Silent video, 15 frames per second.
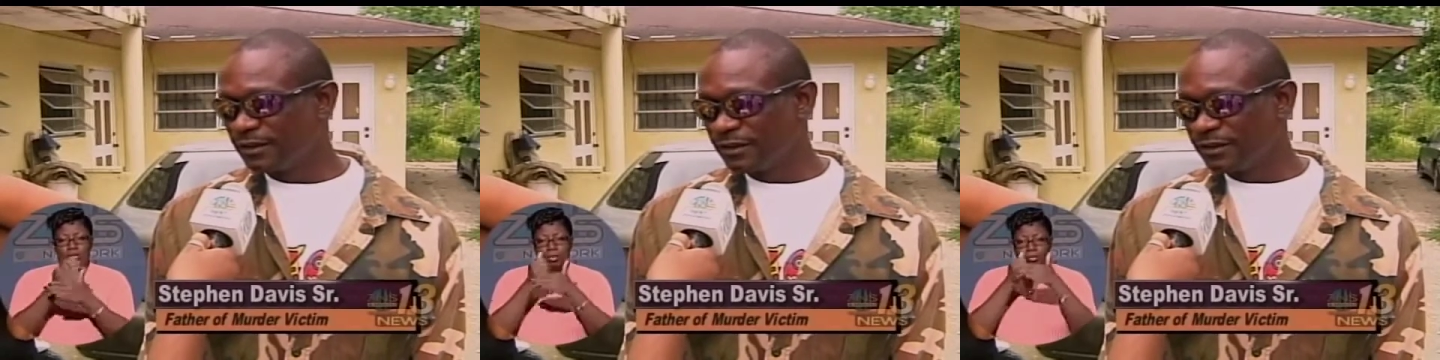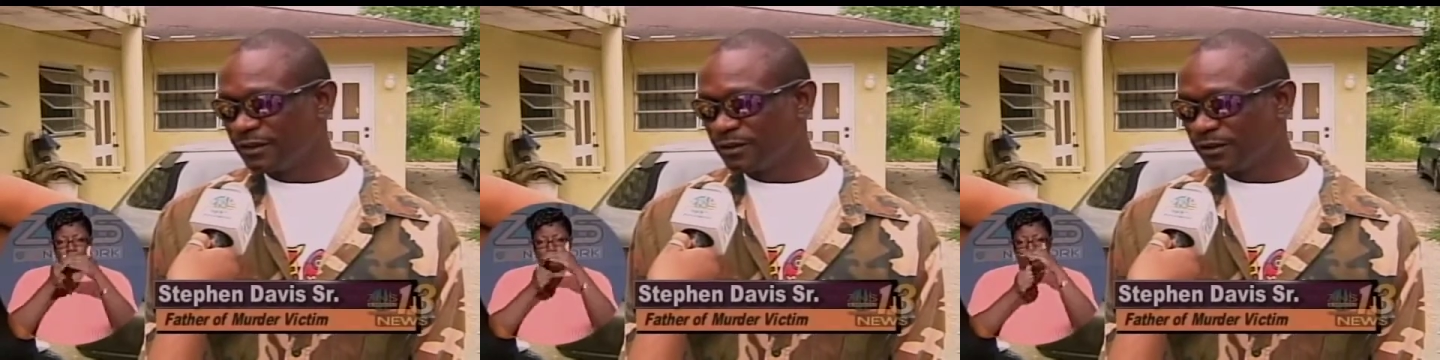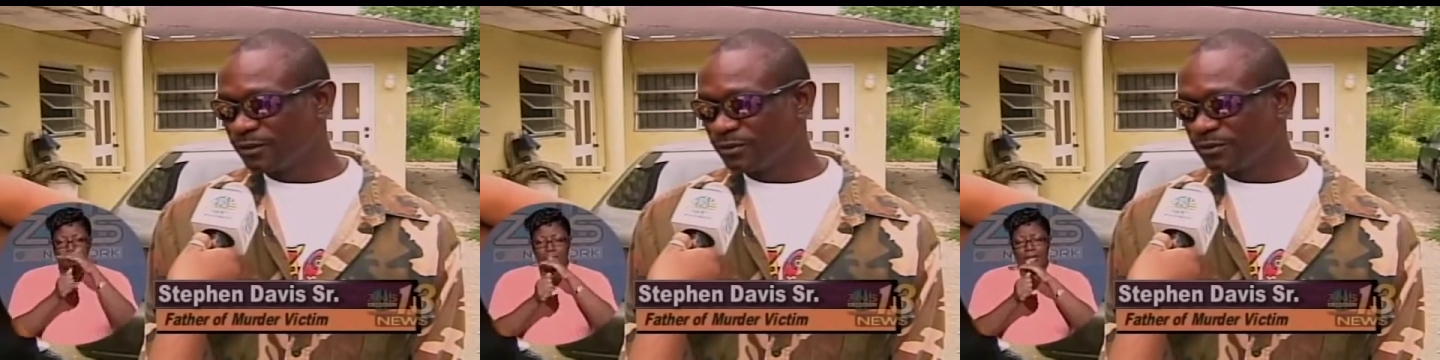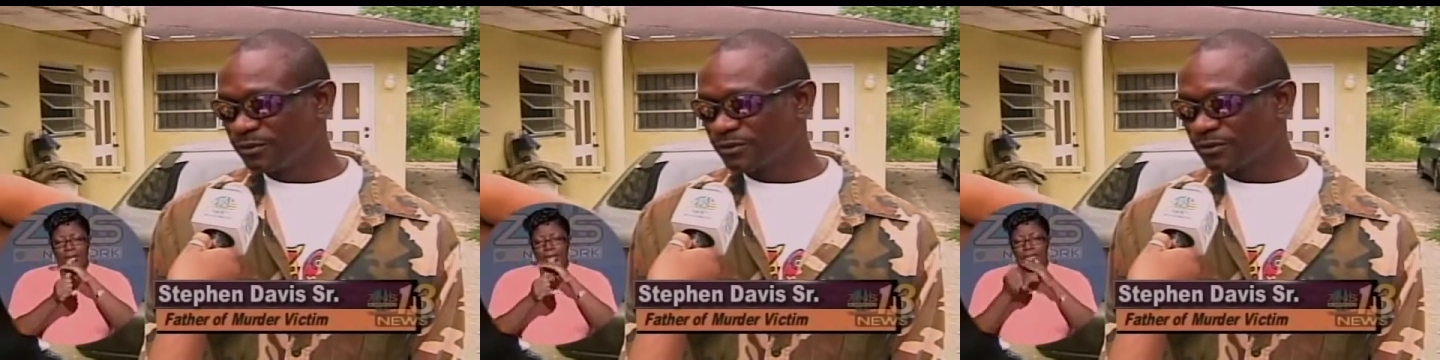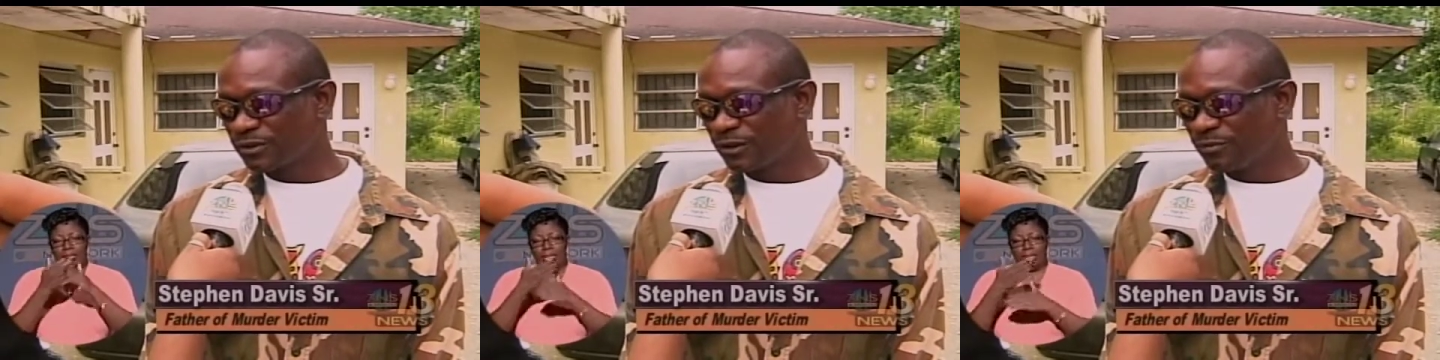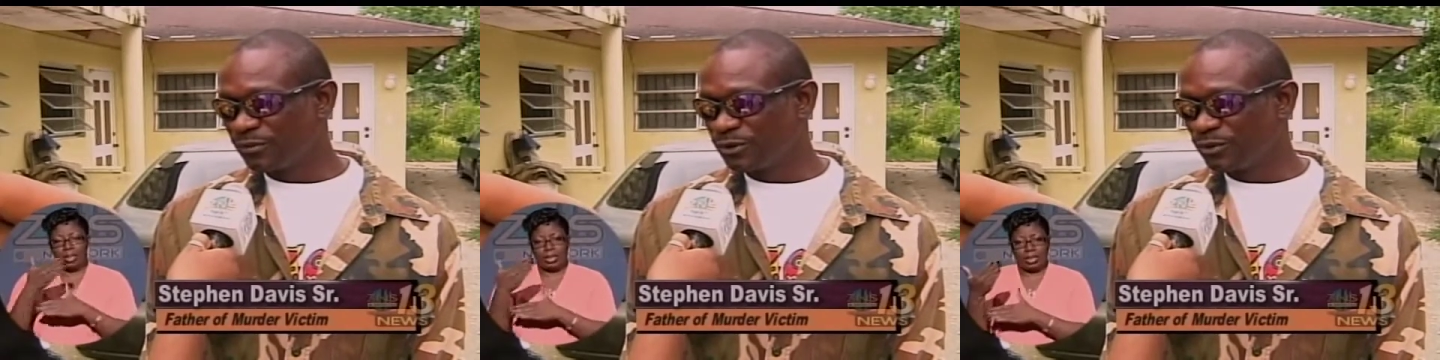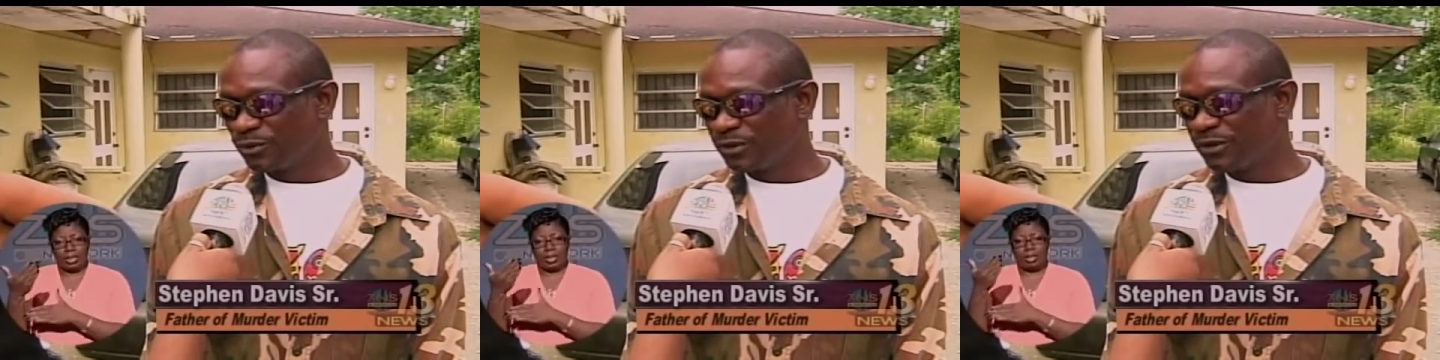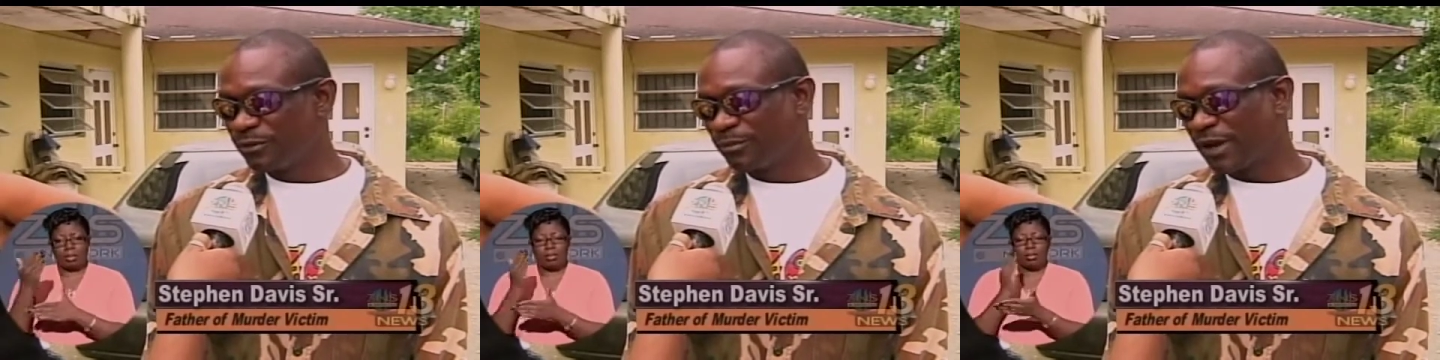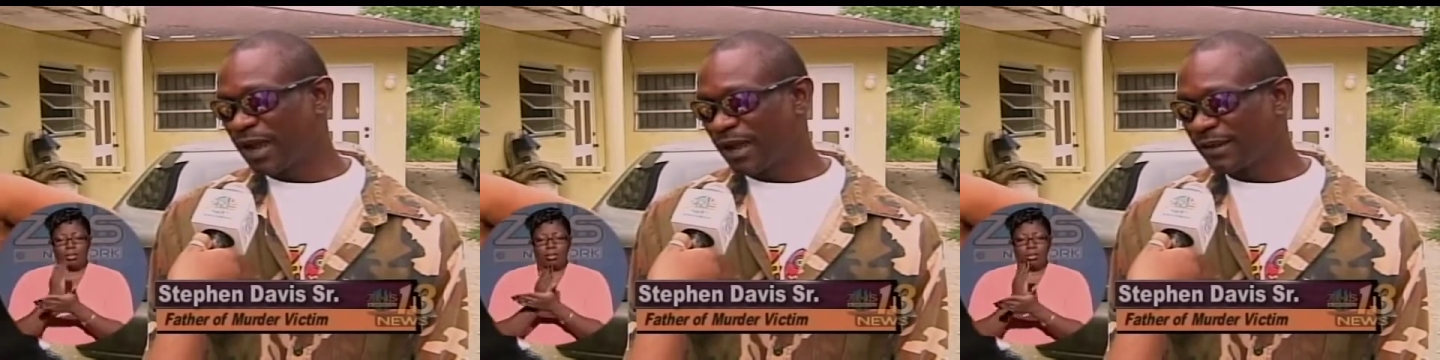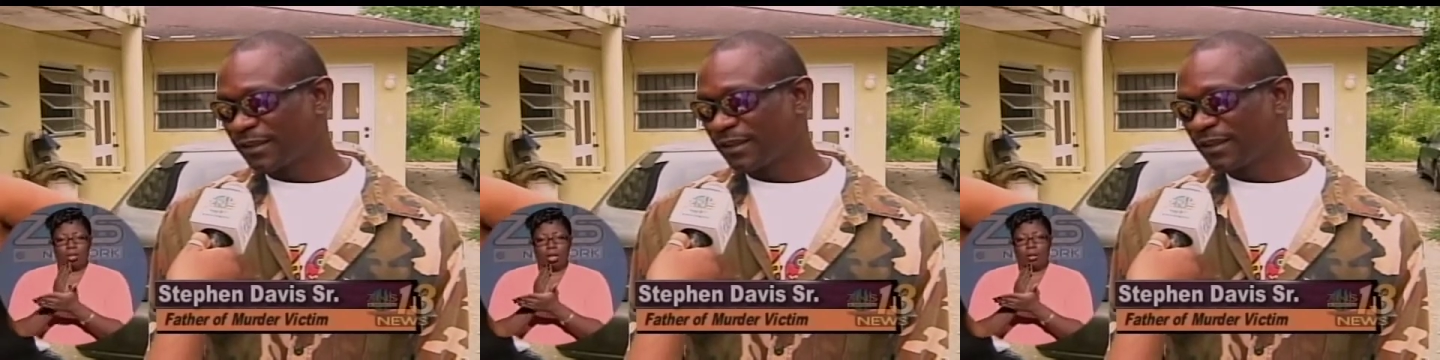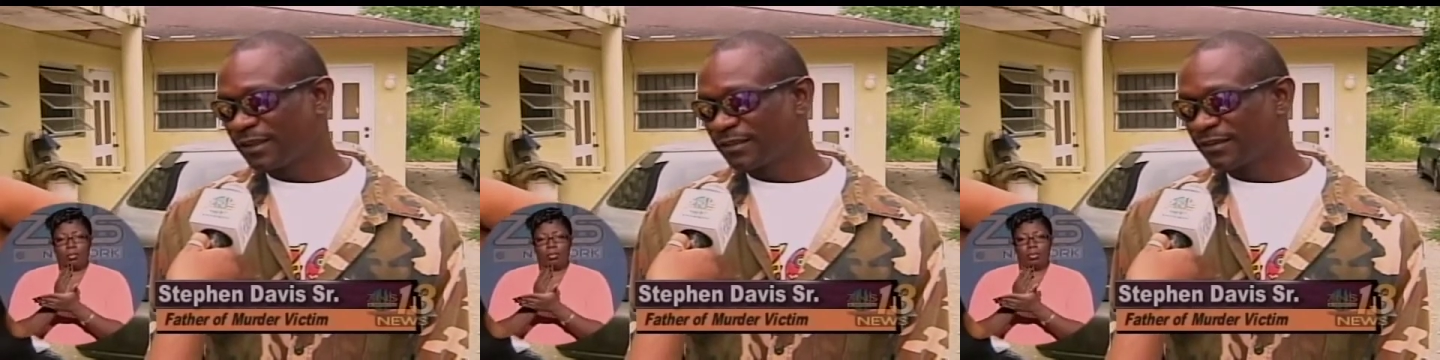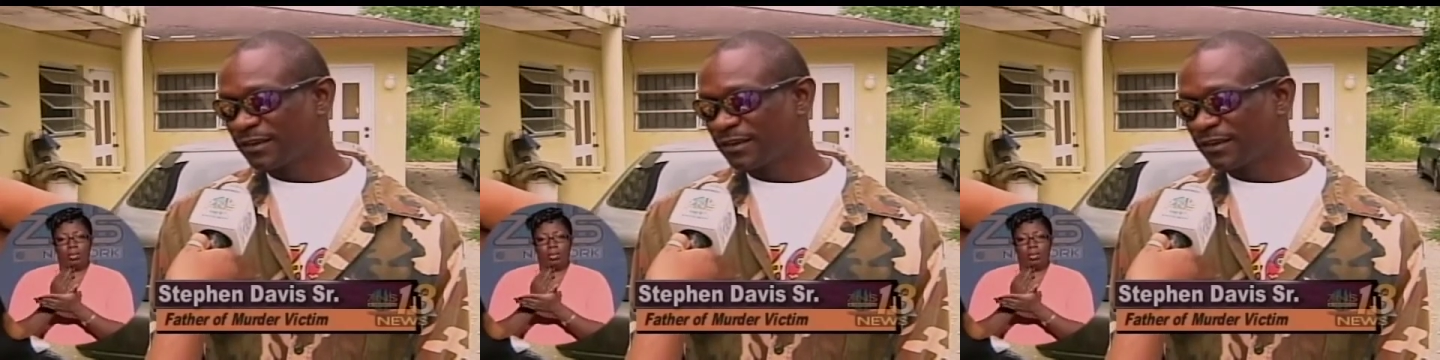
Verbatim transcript: you know stop doing the bad things.